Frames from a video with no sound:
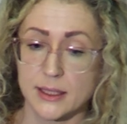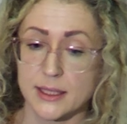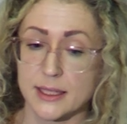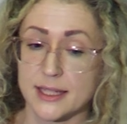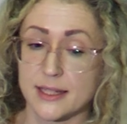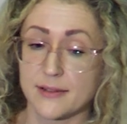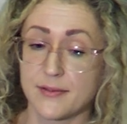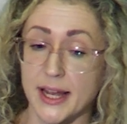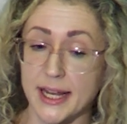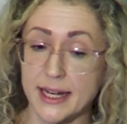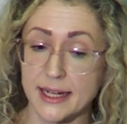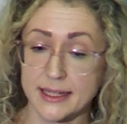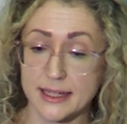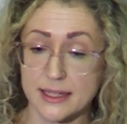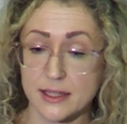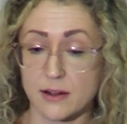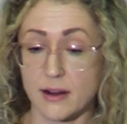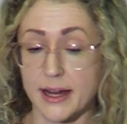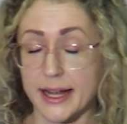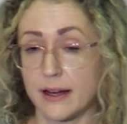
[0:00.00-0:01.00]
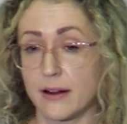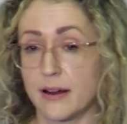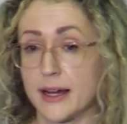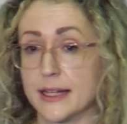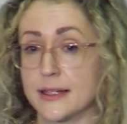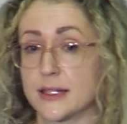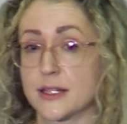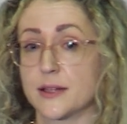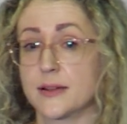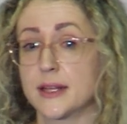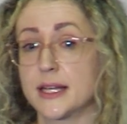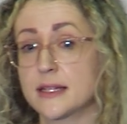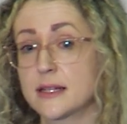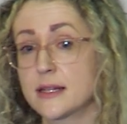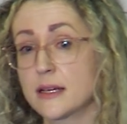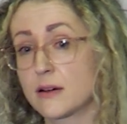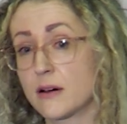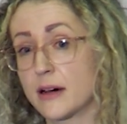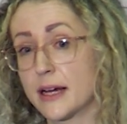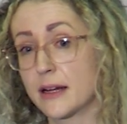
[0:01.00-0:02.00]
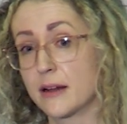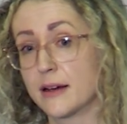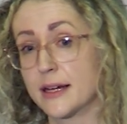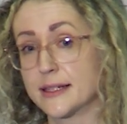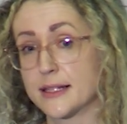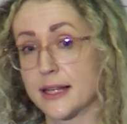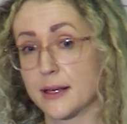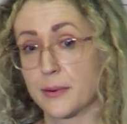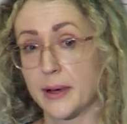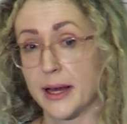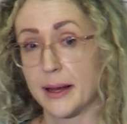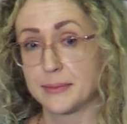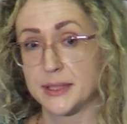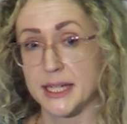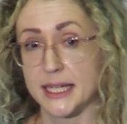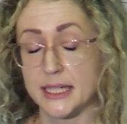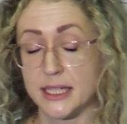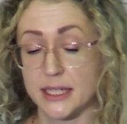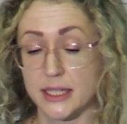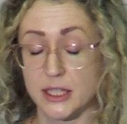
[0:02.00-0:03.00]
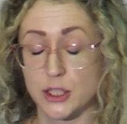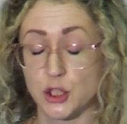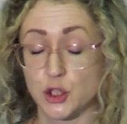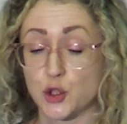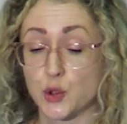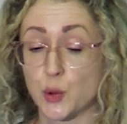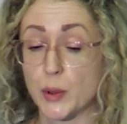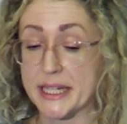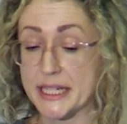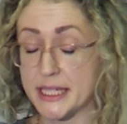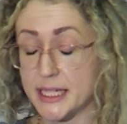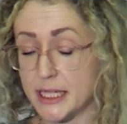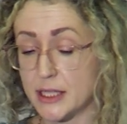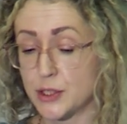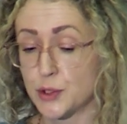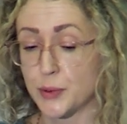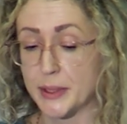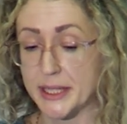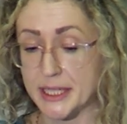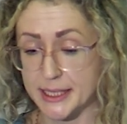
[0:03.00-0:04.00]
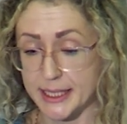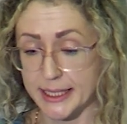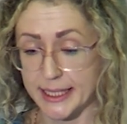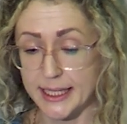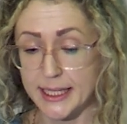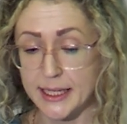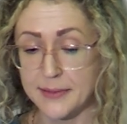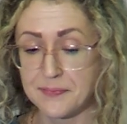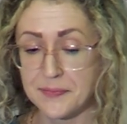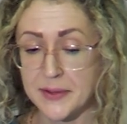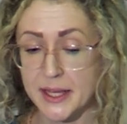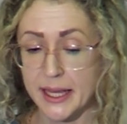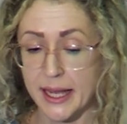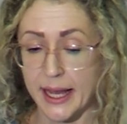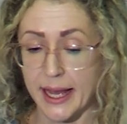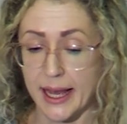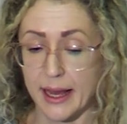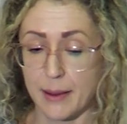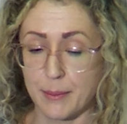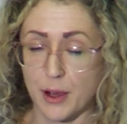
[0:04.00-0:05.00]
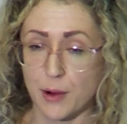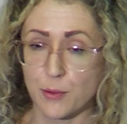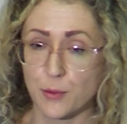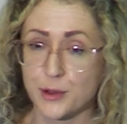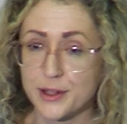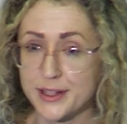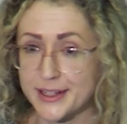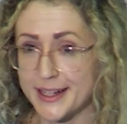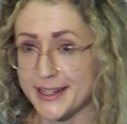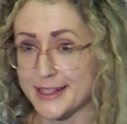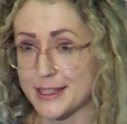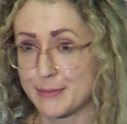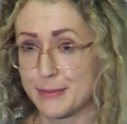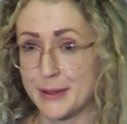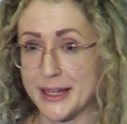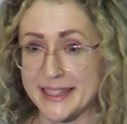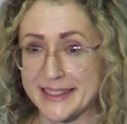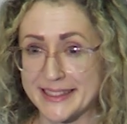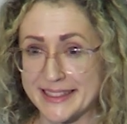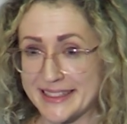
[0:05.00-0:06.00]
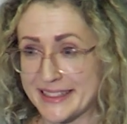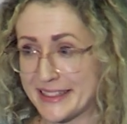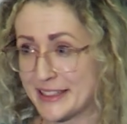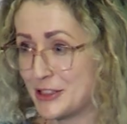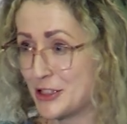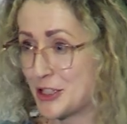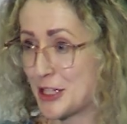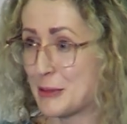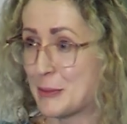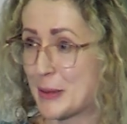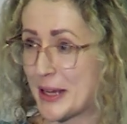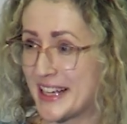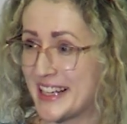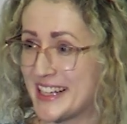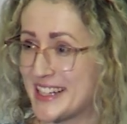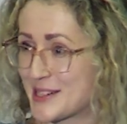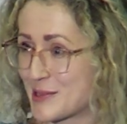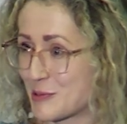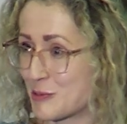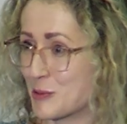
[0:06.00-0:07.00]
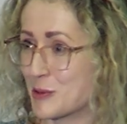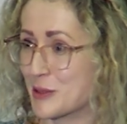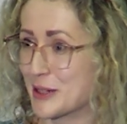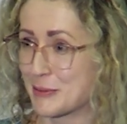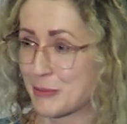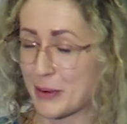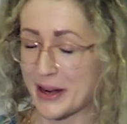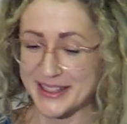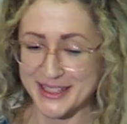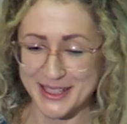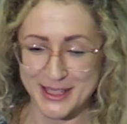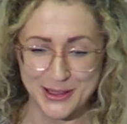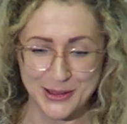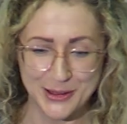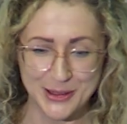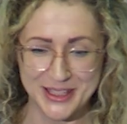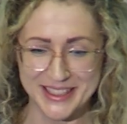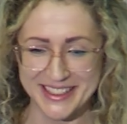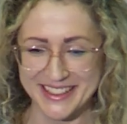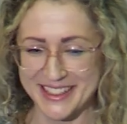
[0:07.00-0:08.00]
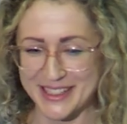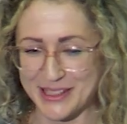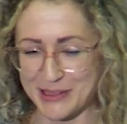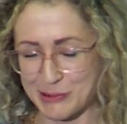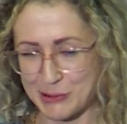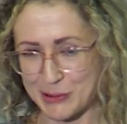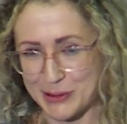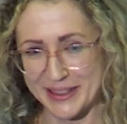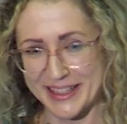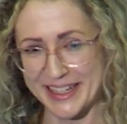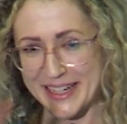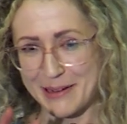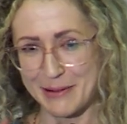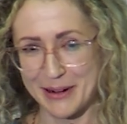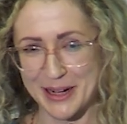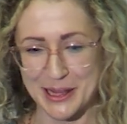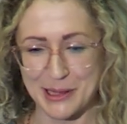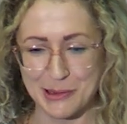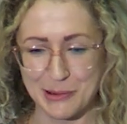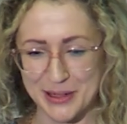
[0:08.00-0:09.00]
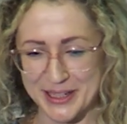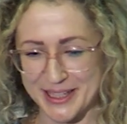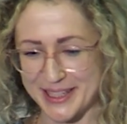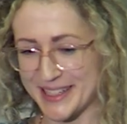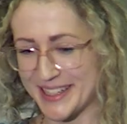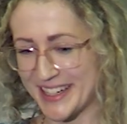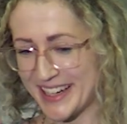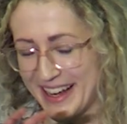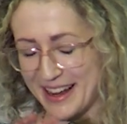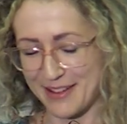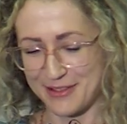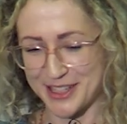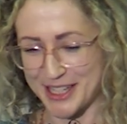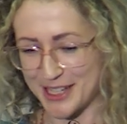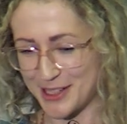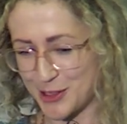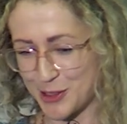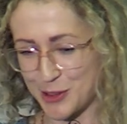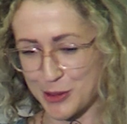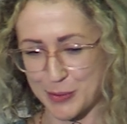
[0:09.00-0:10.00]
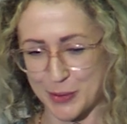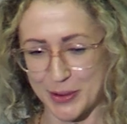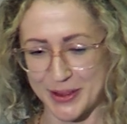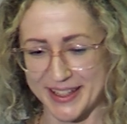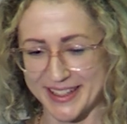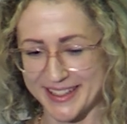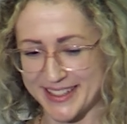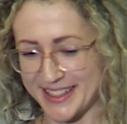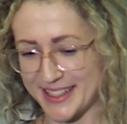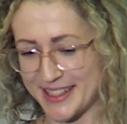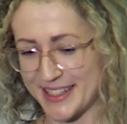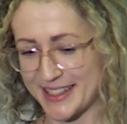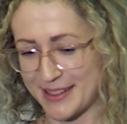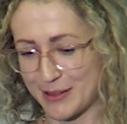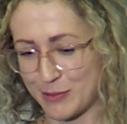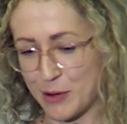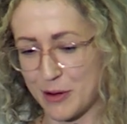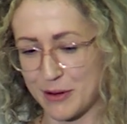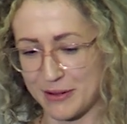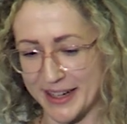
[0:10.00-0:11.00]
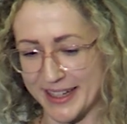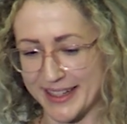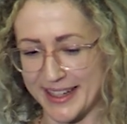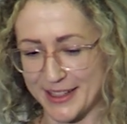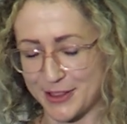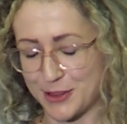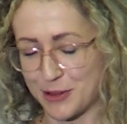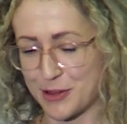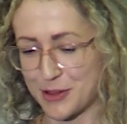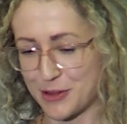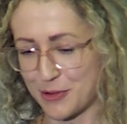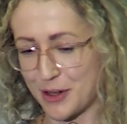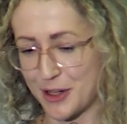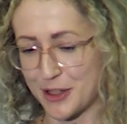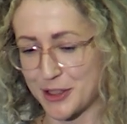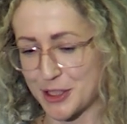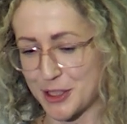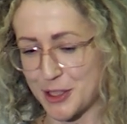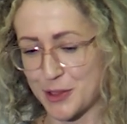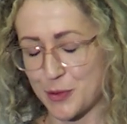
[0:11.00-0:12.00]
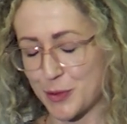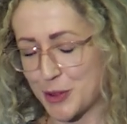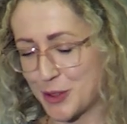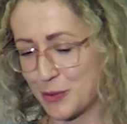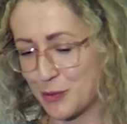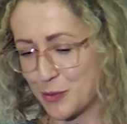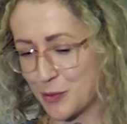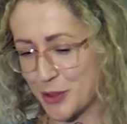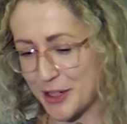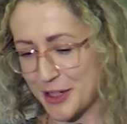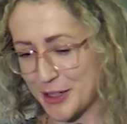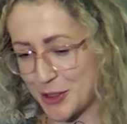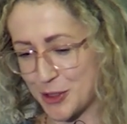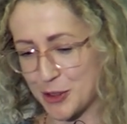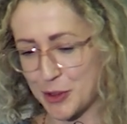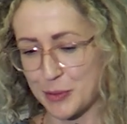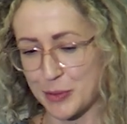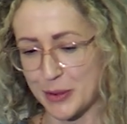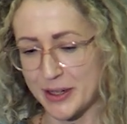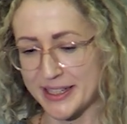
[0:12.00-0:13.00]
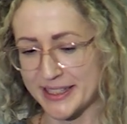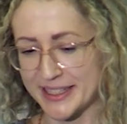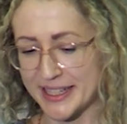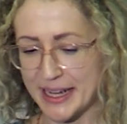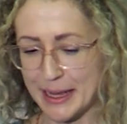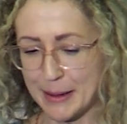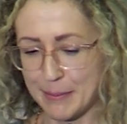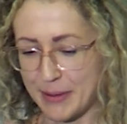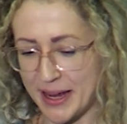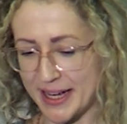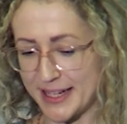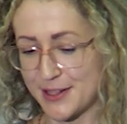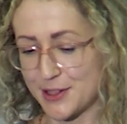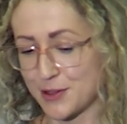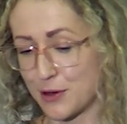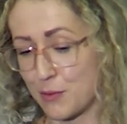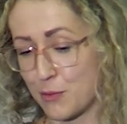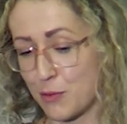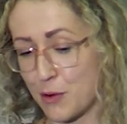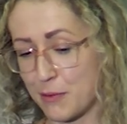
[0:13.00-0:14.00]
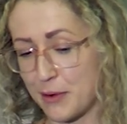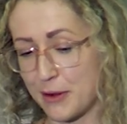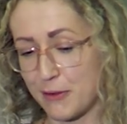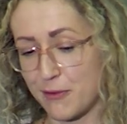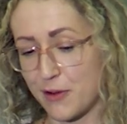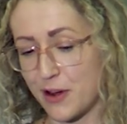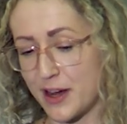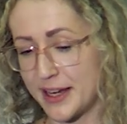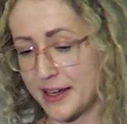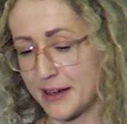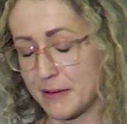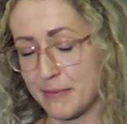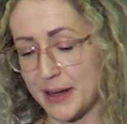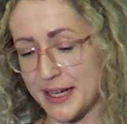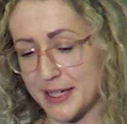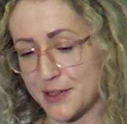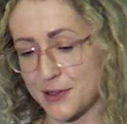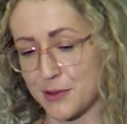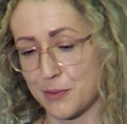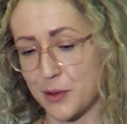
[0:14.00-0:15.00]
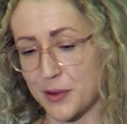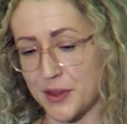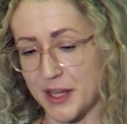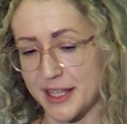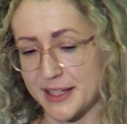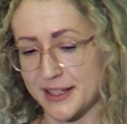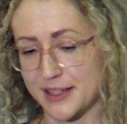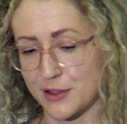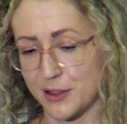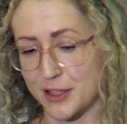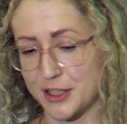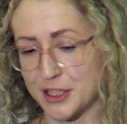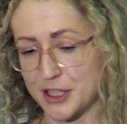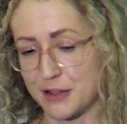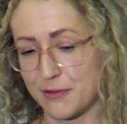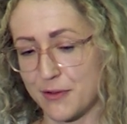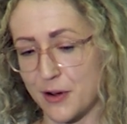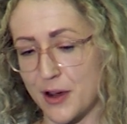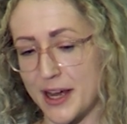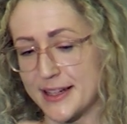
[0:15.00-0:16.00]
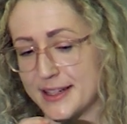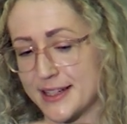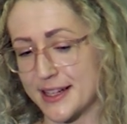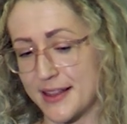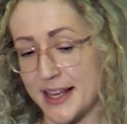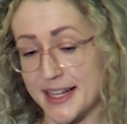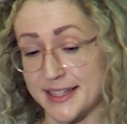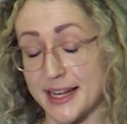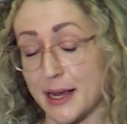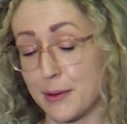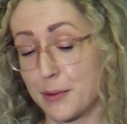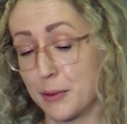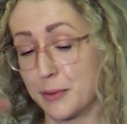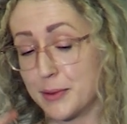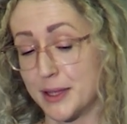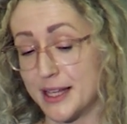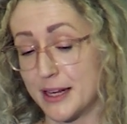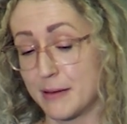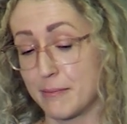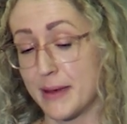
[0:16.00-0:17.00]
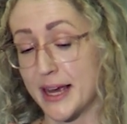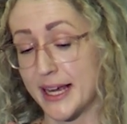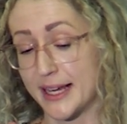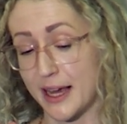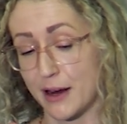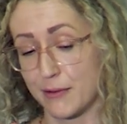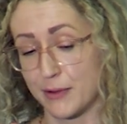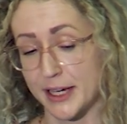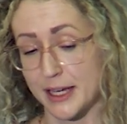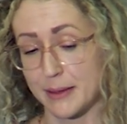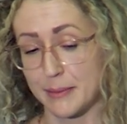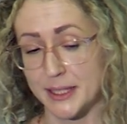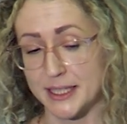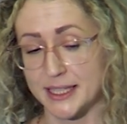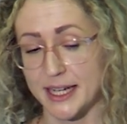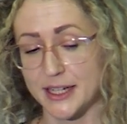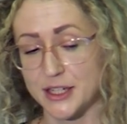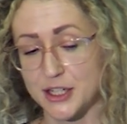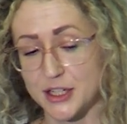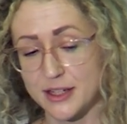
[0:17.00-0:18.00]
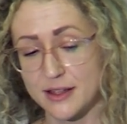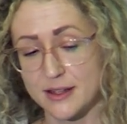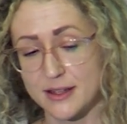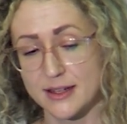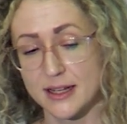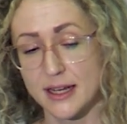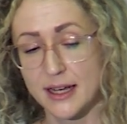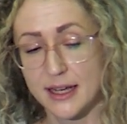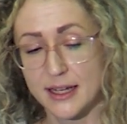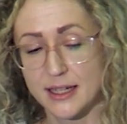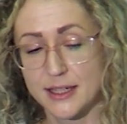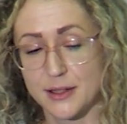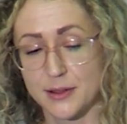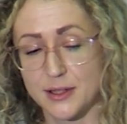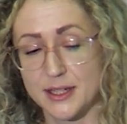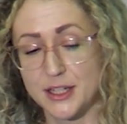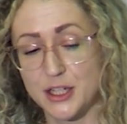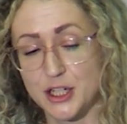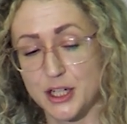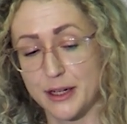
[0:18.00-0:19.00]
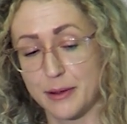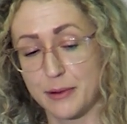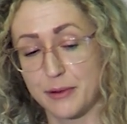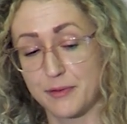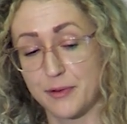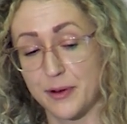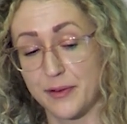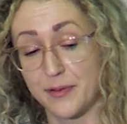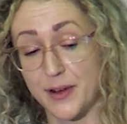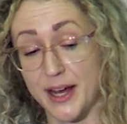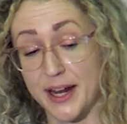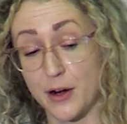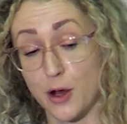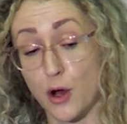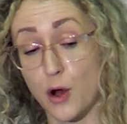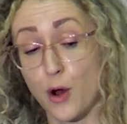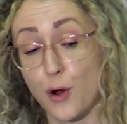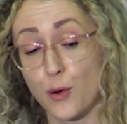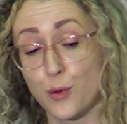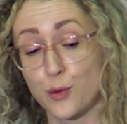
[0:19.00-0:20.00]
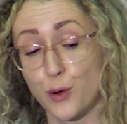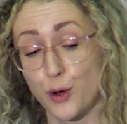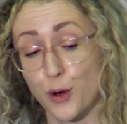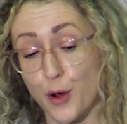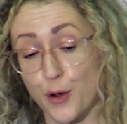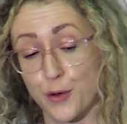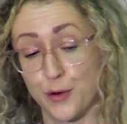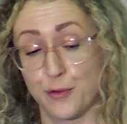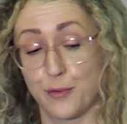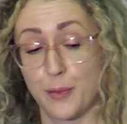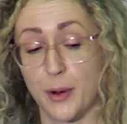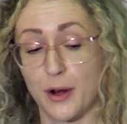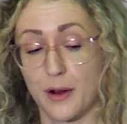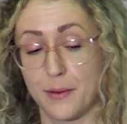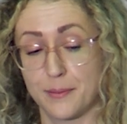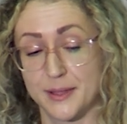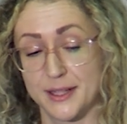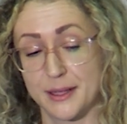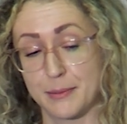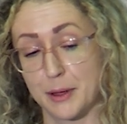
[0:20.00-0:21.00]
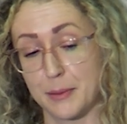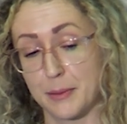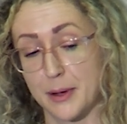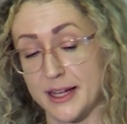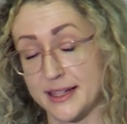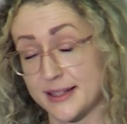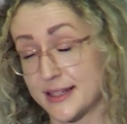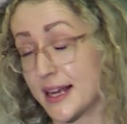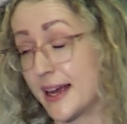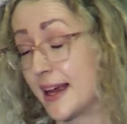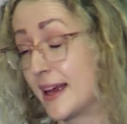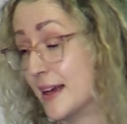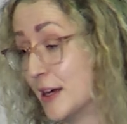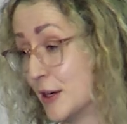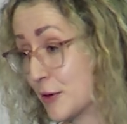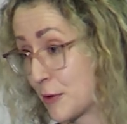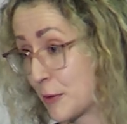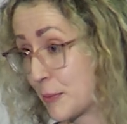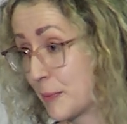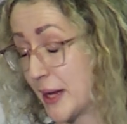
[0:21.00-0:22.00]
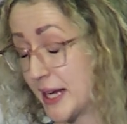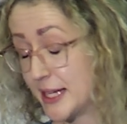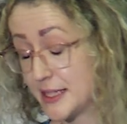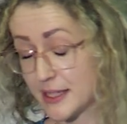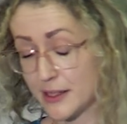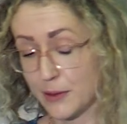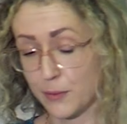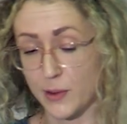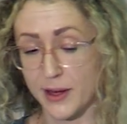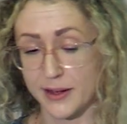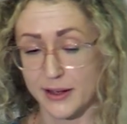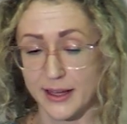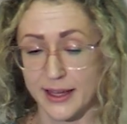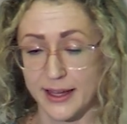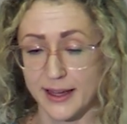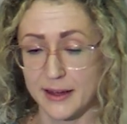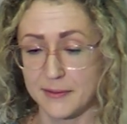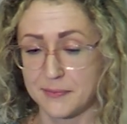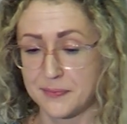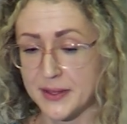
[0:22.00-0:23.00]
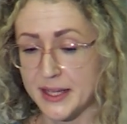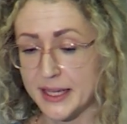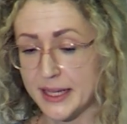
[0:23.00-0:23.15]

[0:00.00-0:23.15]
Surveillance guidelines. So these are the guidelines that were updated in 2020. I wouldn't expect GPs or practice nurses or anyone in the audience to have to interpret this. This is what a gastroenterologist would interpret based on what we find and based on what the histology finds, and that's how we would then make our recommendations. So essentially, if we found a whole load of polyps, then we might say repeat in 1 year.